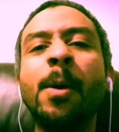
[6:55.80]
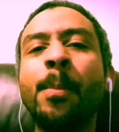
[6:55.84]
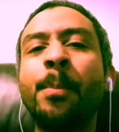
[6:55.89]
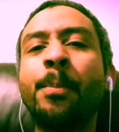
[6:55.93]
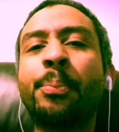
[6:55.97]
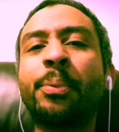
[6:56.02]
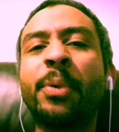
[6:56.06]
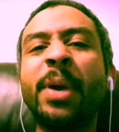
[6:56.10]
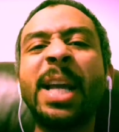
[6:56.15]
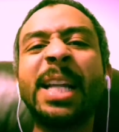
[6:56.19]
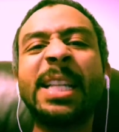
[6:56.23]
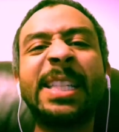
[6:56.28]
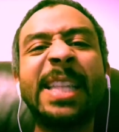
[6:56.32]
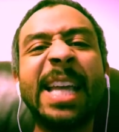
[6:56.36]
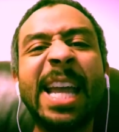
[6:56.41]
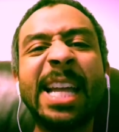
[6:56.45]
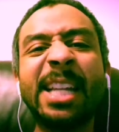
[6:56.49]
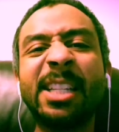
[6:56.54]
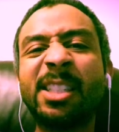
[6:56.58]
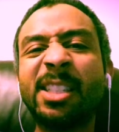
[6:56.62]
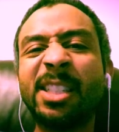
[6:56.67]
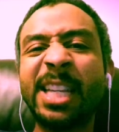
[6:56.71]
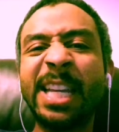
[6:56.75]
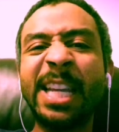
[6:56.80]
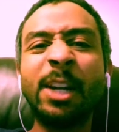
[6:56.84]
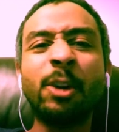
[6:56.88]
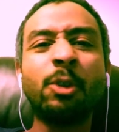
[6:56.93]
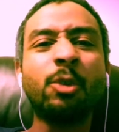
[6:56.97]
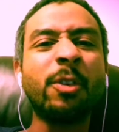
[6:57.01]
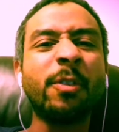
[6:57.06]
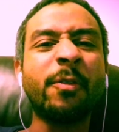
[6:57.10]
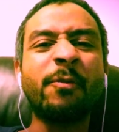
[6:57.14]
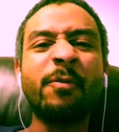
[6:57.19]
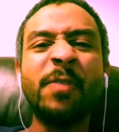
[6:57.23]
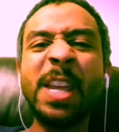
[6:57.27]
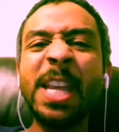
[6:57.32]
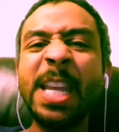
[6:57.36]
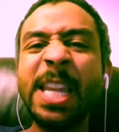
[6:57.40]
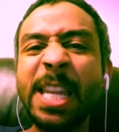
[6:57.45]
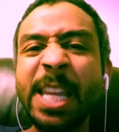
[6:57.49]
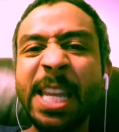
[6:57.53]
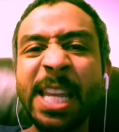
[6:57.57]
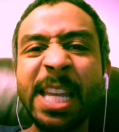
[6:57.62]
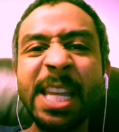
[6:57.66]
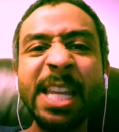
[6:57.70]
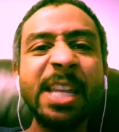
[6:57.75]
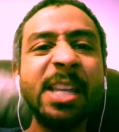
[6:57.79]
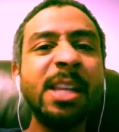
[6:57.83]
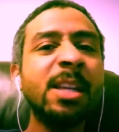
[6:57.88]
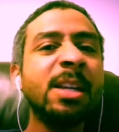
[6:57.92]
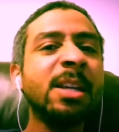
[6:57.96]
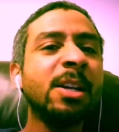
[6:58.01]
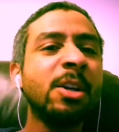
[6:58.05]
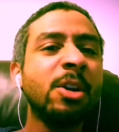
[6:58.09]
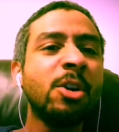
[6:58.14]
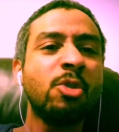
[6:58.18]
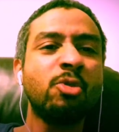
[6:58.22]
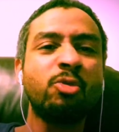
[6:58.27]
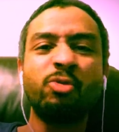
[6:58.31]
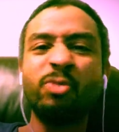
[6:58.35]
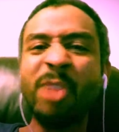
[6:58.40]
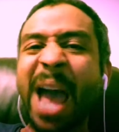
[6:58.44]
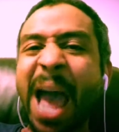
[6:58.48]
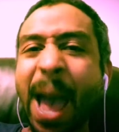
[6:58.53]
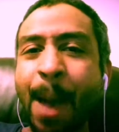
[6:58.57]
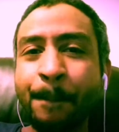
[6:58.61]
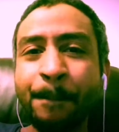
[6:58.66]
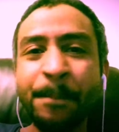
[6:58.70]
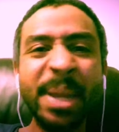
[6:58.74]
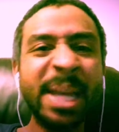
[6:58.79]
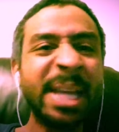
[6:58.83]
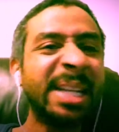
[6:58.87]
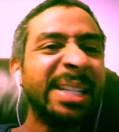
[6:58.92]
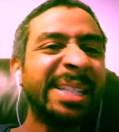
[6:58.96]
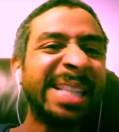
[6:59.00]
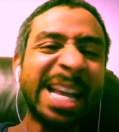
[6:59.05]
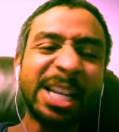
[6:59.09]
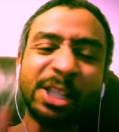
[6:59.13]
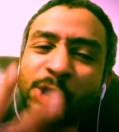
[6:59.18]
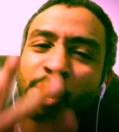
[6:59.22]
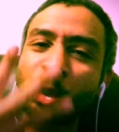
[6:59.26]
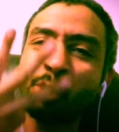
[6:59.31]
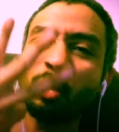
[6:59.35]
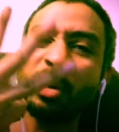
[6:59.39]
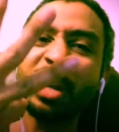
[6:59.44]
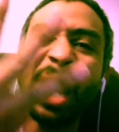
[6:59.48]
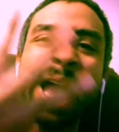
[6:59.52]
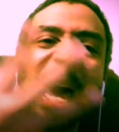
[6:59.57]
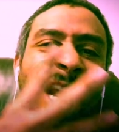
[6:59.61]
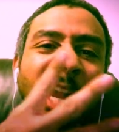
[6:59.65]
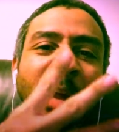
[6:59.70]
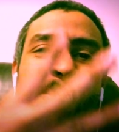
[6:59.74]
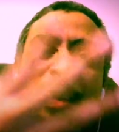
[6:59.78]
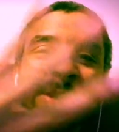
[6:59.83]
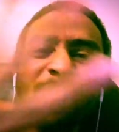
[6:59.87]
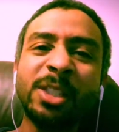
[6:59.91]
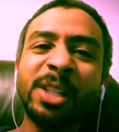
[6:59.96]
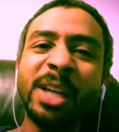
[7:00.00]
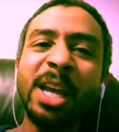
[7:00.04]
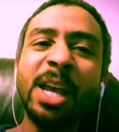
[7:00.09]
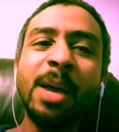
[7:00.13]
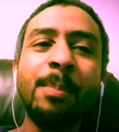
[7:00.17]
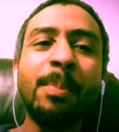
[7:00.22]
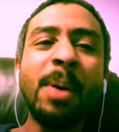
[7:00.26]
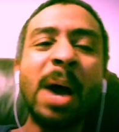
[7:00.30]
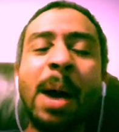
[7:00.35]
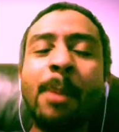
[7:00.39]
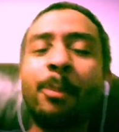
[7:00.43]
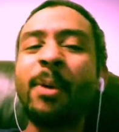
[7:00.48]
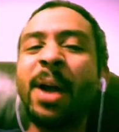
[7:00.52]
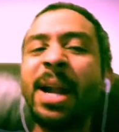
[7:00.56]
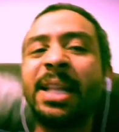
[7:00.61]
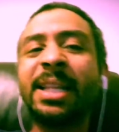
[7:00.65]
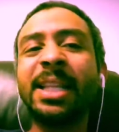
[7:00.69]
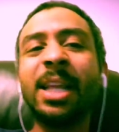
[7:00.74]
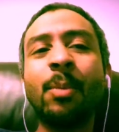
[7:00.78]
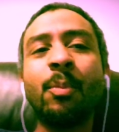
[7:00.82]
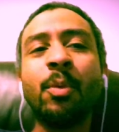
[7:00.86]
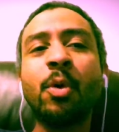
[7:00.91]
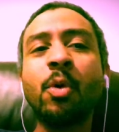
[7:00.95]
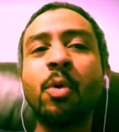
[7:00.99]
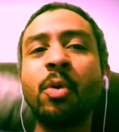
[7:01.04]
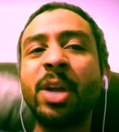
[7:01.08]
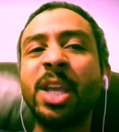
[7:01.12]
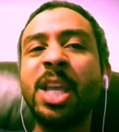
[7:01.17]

breakdancing, graffiti, rapping. That's three elements of hip hop right there. We're gonna